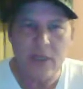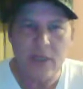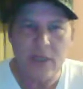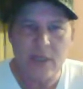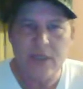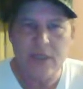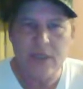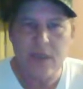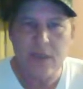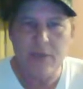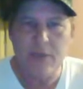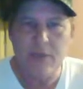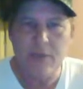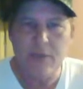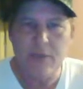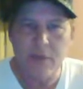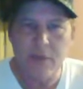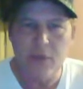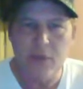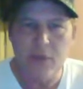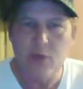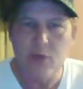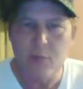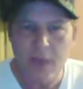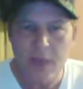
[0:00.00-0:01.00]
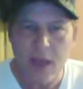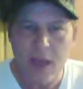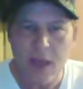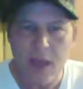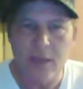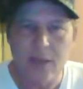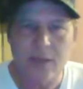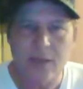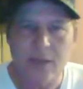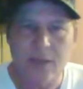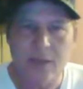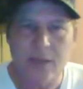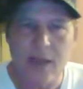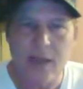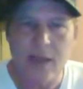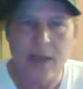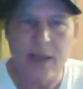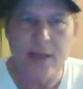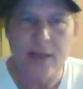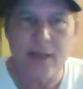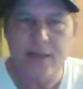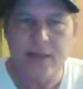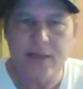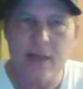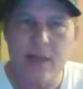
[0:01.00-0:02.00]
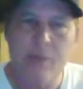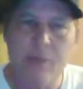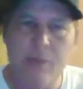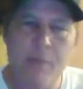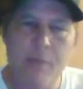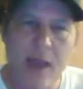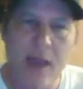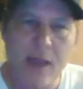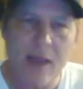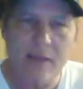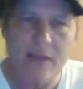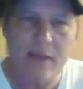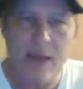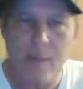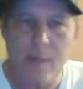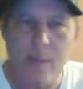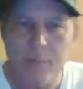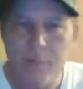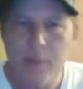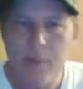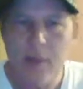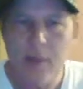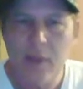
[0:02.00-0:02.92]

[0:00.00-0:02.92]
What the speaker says: They sent it to me UPS, and I got to send it back to them.